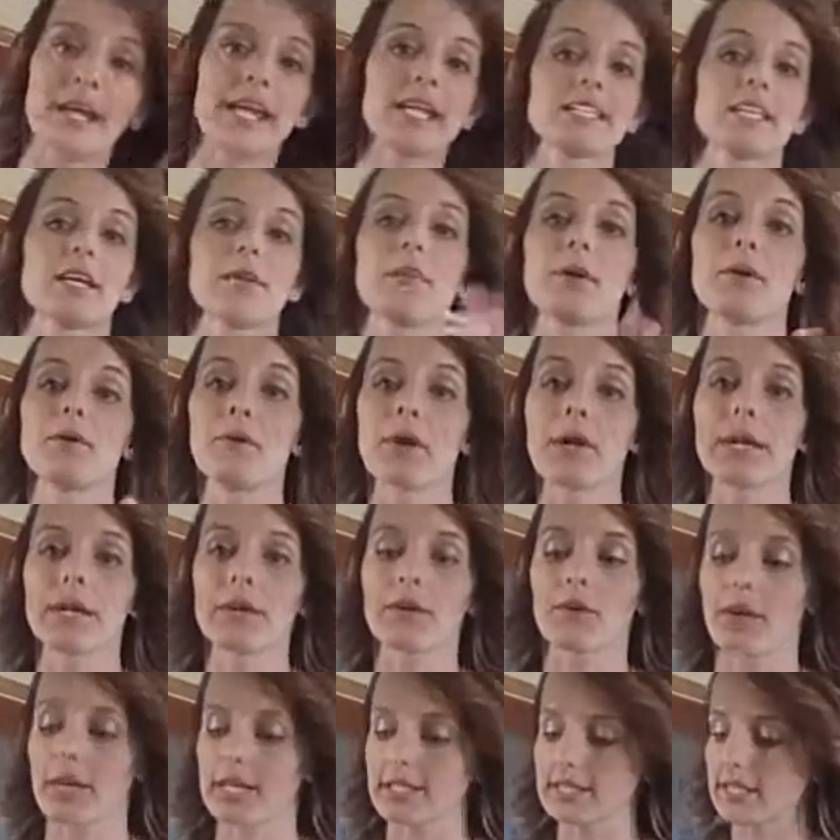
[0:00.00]
because I've been
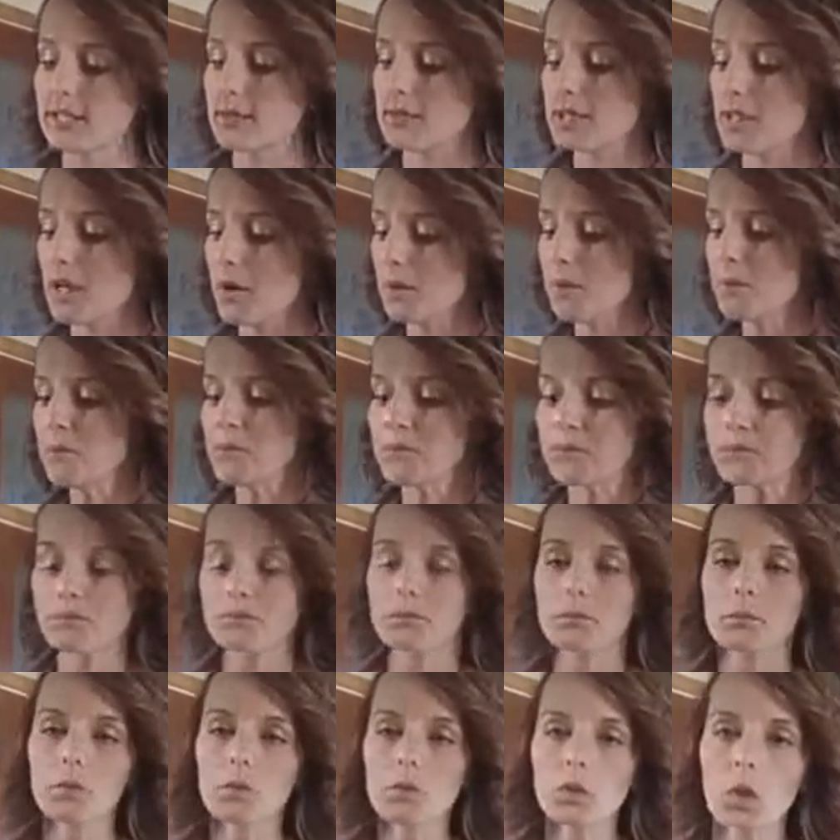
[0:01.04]
running crazy. So
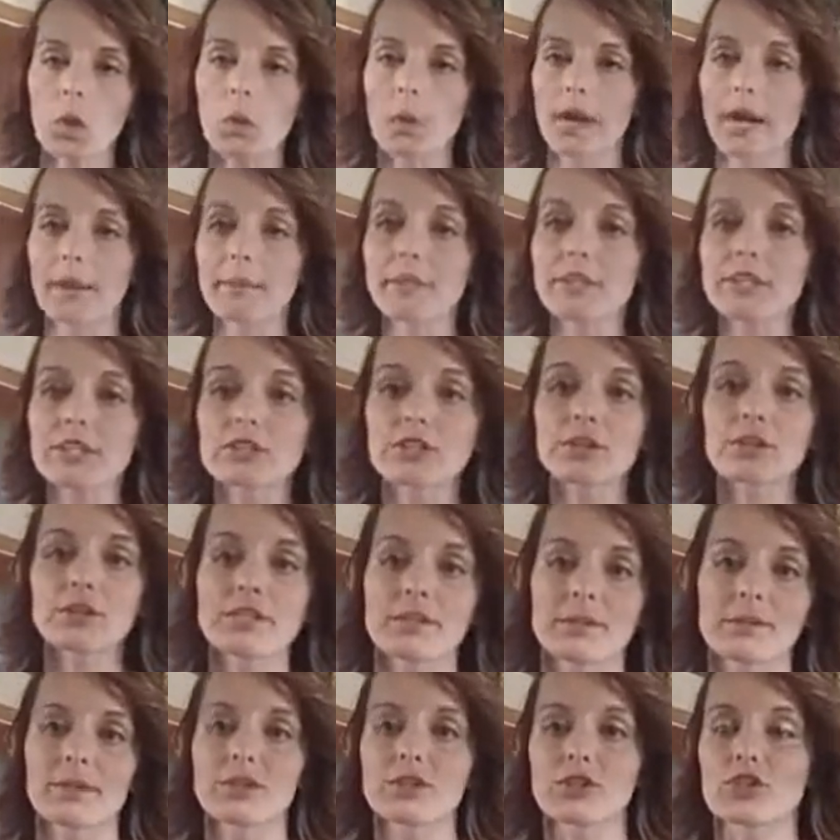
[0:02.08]
what I'm gonna do is
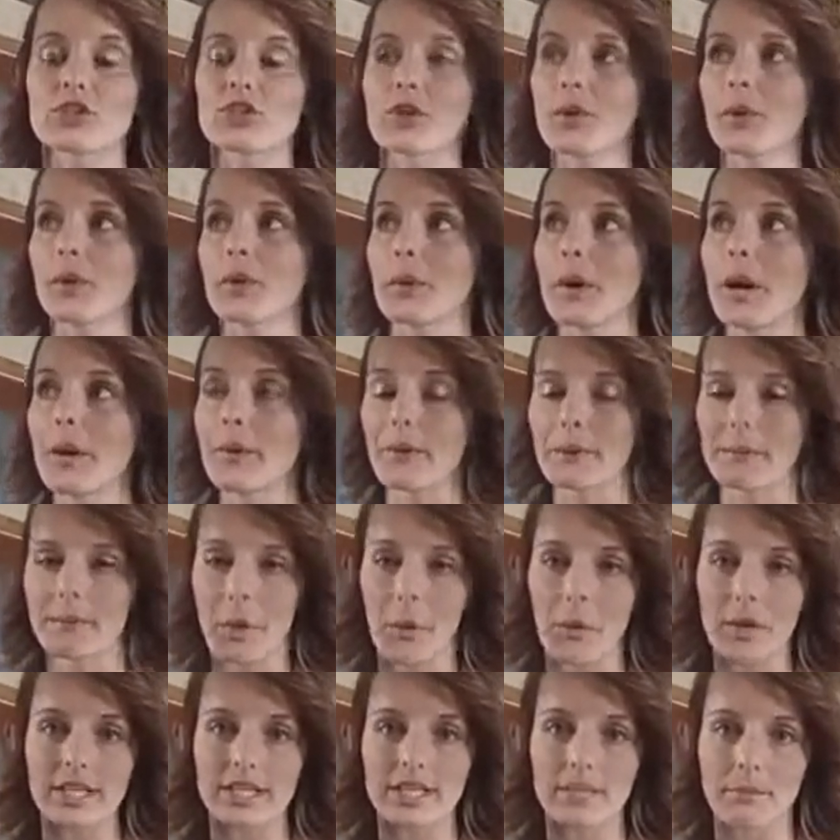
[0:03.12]
I'm gonna show you how I'm
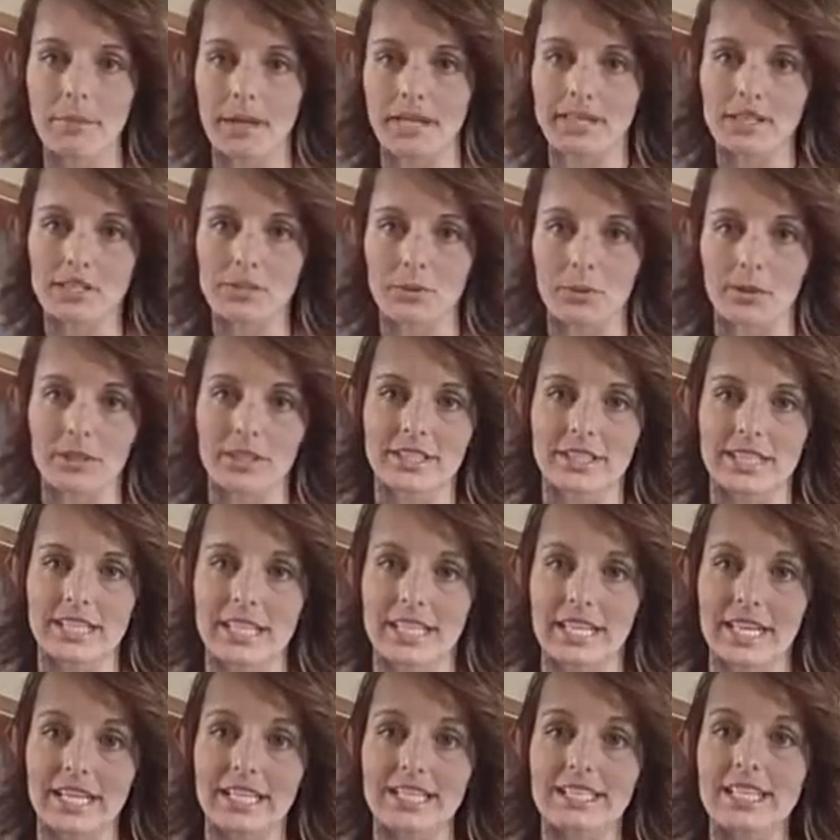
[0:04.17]
going to make this work to
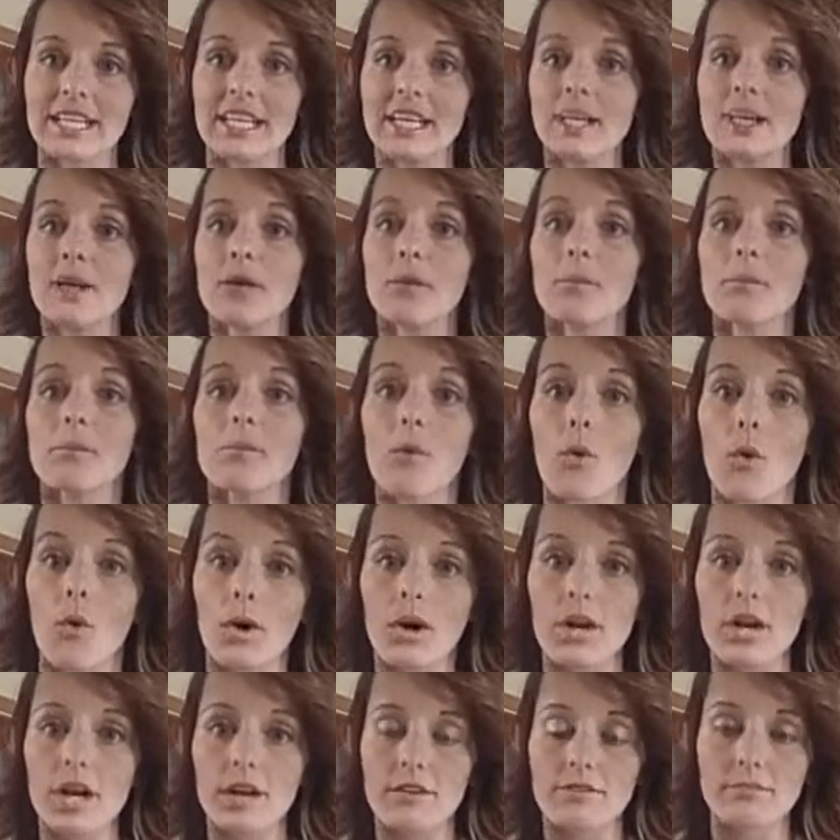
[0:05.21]
get
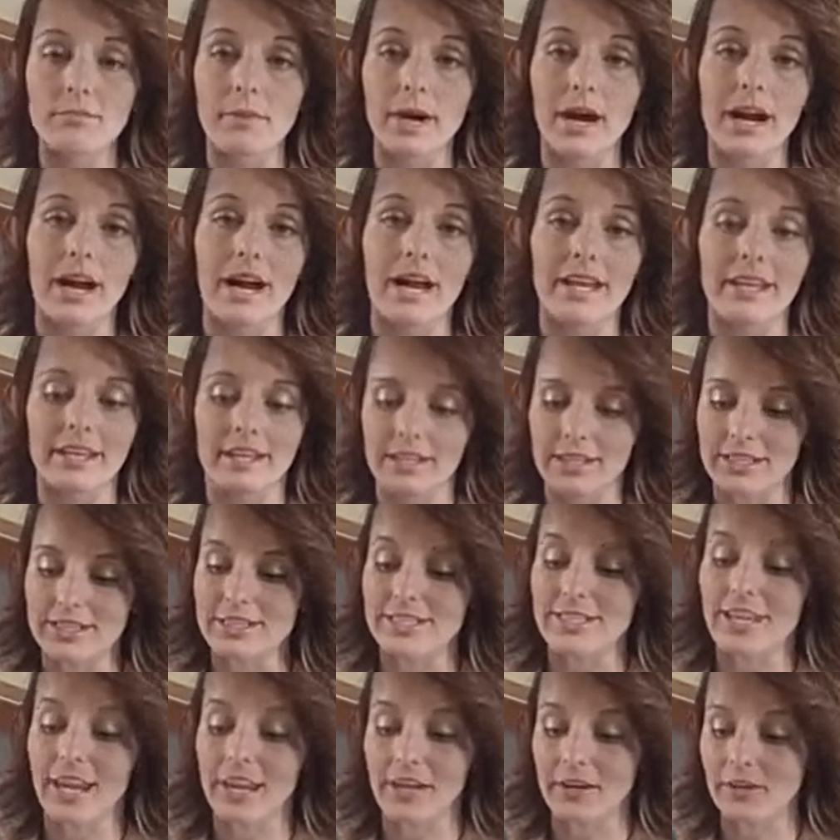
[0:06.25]
more of my
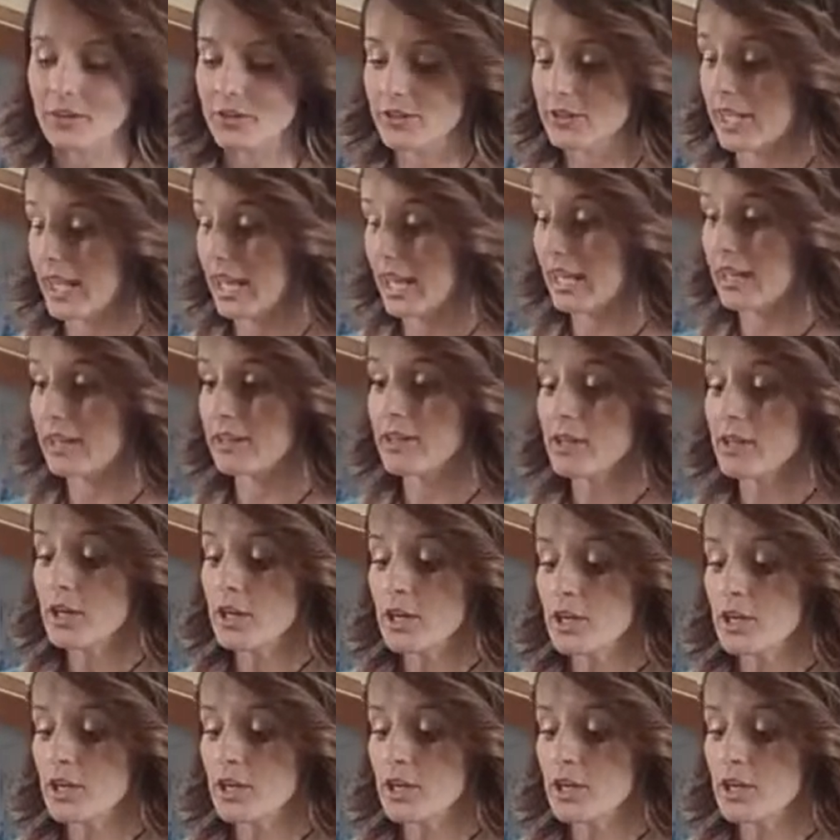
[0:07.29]
containers in.